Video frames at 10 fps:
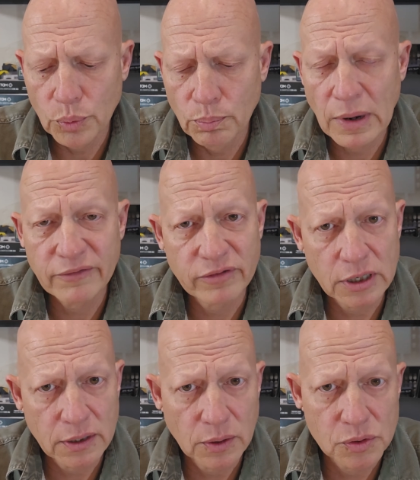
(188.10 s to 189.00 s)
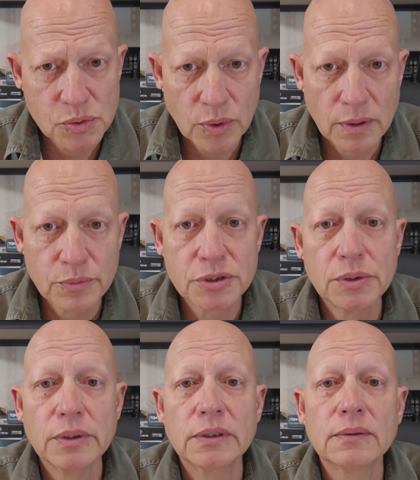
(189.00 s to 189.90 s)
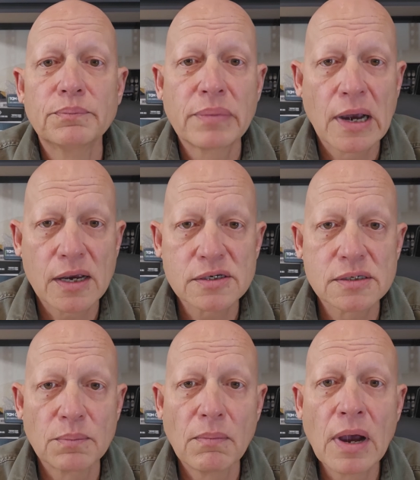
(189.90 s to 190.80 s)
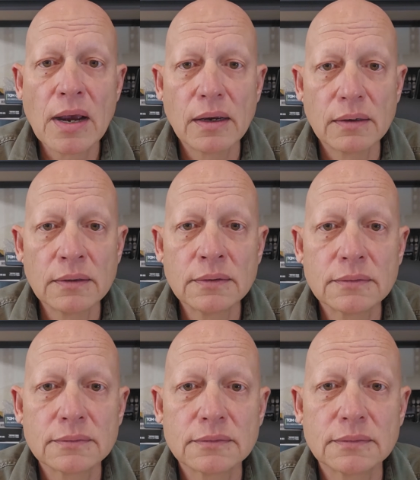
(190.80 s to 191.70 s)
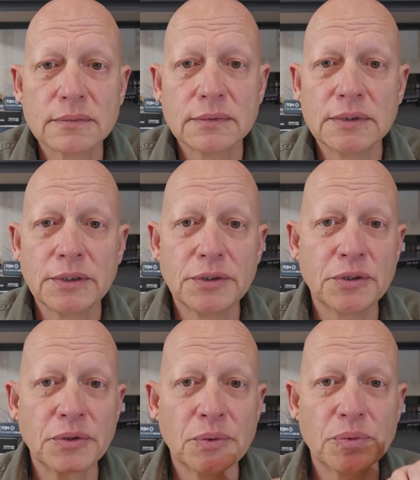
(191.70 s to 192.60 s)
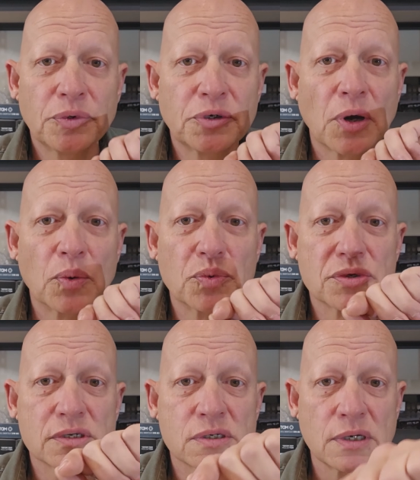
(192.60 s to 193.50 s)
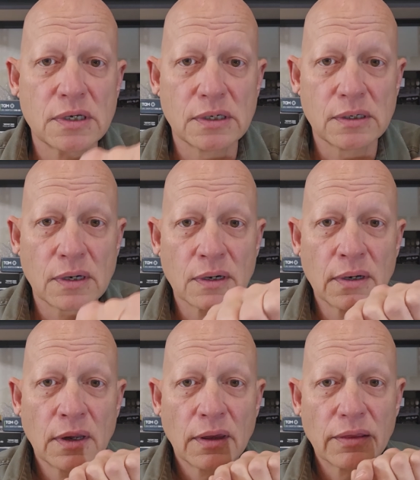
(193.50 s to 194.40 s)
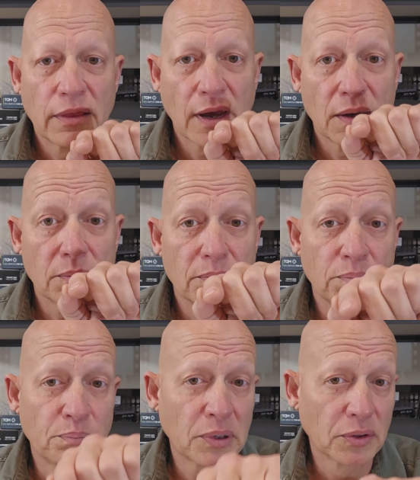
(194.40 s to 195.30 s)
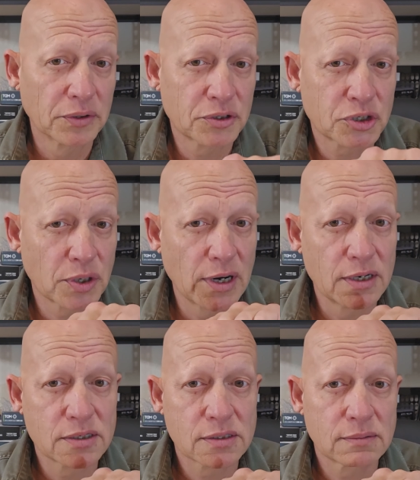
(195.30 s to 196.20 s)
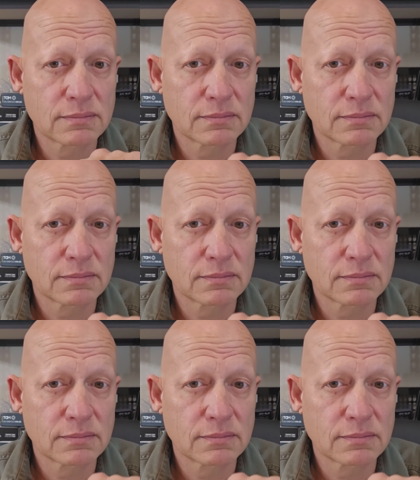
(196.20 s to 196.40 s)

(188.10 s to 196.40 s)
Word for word: my videos where I'm shooting past a mile, you don't see that bullet trace,